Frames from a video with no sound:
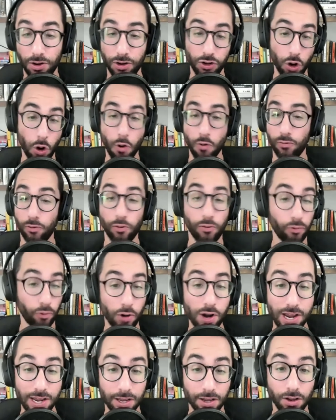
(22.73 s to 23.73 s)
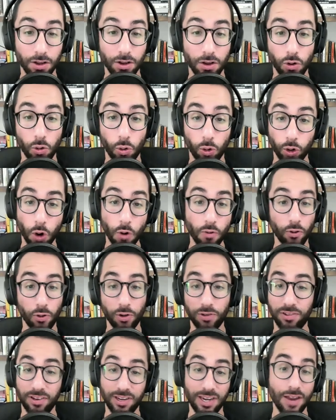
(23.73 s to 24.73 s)
go for free or go for
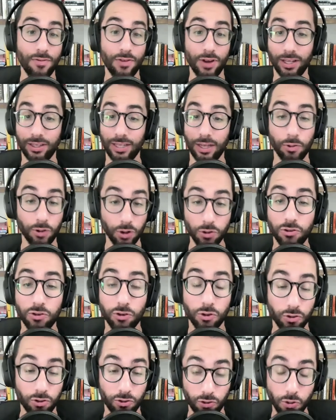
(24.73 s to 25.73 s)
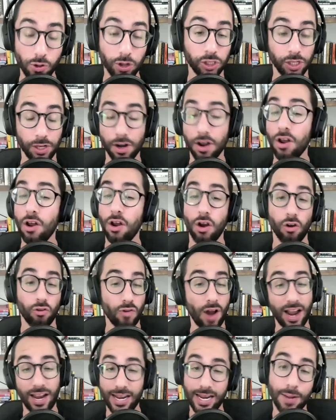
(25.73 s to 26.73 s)
significantly reduced tuition,
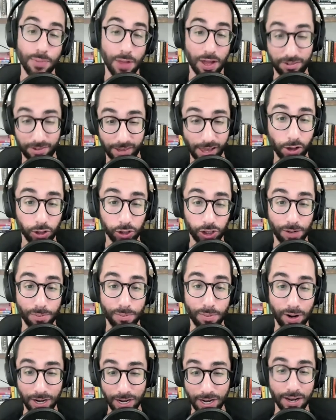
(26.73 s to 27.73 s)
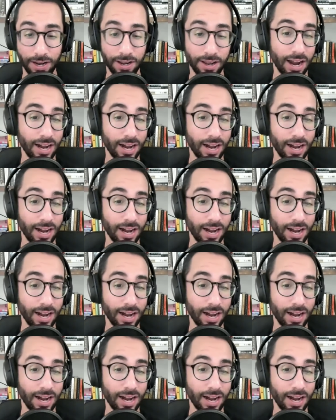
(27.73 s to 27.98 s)
racking up that scholarship money.